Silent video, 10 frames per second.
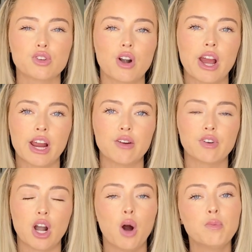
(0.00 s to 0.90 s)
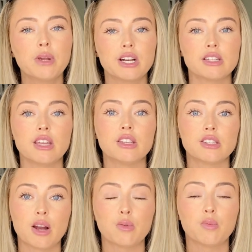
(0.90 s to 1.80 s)
crying out for help because in this
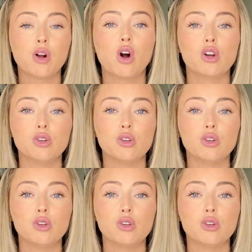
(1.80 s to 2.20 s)
911 call,